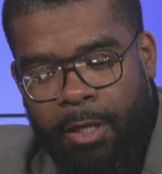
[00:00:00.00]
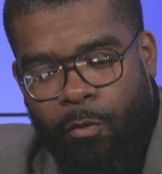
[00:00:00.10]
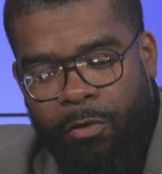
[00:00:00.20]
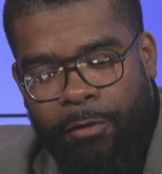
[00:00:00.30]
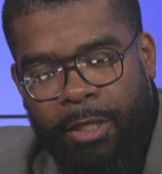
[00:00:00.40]

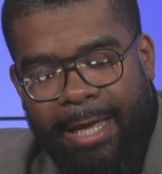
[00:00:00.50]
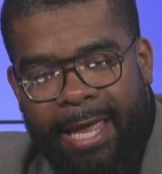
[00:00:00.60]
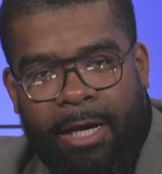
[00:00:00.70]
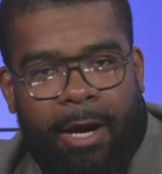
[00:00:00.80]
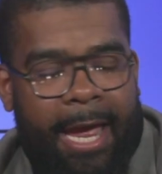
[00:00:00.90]
we really
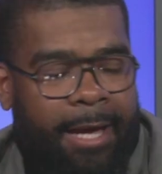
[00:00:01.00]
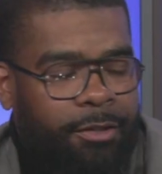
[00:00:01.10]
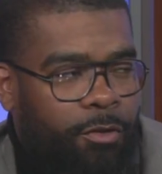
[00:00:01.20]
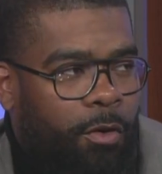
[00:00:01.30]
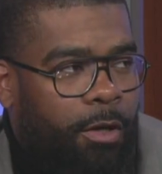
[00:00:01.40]
hang our
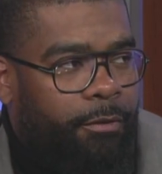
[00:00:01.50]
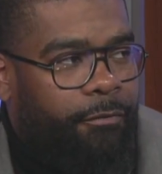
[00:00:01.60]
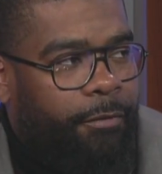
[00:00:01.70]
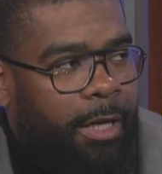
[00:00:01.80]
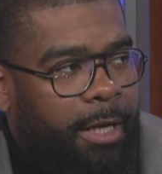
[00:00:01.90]
hats on
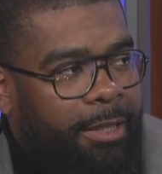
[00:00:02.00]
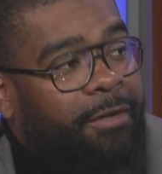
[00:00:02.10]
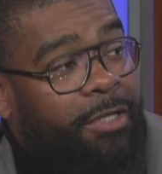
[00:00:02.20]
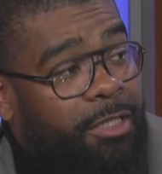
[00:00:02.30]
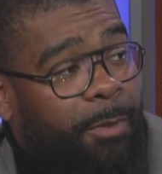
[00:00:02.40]
uh,
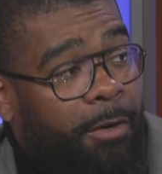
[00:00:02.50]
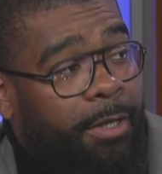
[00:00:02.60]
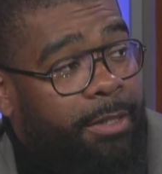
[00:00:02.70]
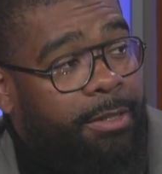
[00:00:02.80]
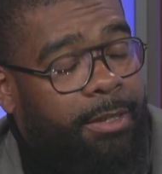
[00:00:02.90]
lived
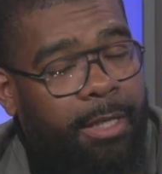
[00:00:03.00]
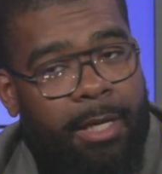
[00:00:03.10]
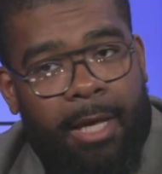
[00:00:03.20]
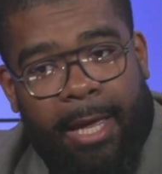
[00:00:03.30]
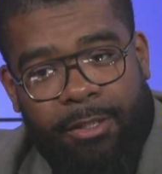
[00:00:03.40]
experience
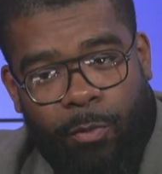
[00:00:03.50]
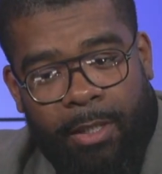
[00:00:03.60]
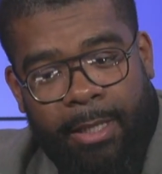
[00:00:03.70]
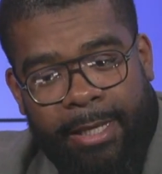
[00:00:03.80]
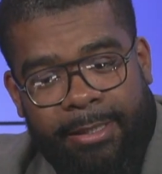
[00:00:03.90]
as
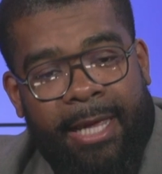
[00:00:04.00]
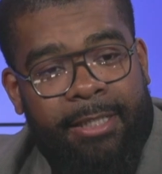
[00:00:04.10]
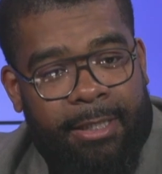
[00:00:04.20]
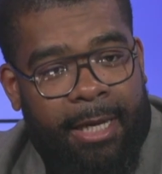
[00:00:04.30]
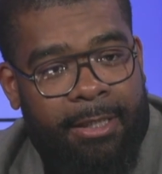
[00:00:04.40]
well as
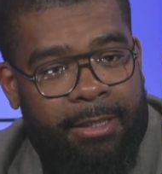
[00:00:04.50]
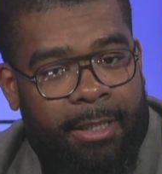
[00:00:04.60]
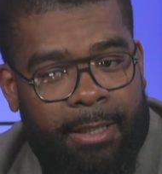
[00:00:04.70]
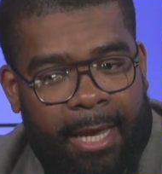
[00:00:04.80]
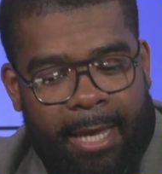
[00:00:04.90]

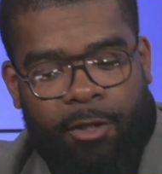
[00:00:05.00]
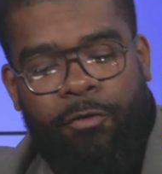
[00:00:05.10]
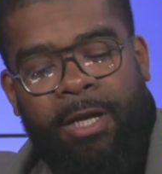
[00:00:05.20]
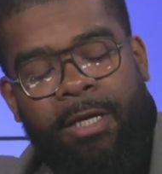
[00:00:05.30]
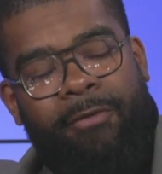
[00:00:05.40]
education and
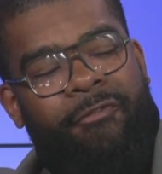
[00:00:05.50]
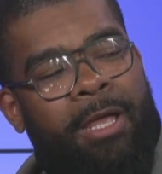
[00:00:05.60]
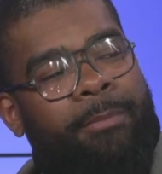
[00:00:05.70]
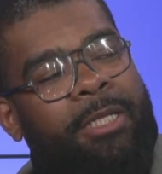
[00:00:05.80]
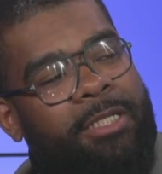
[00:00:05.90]
creating a
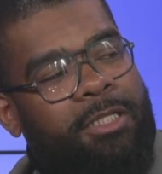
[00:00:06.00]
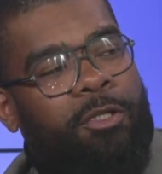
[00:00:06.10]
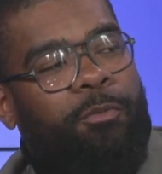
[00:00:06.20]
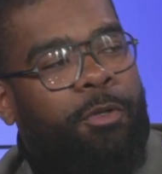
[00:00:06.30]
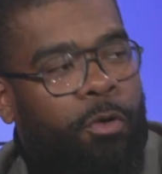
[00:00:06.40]
family
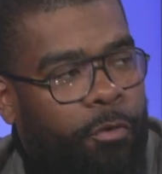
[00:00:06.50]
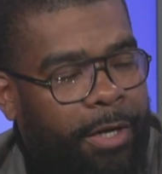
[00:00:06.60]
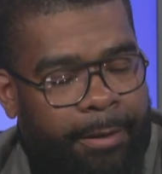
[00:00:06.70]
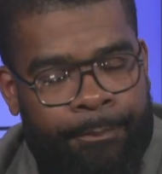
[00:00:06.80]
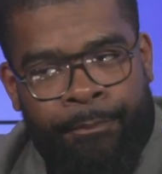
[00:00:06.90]
instilled
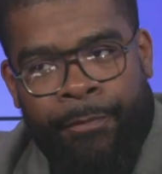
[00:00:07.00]
program.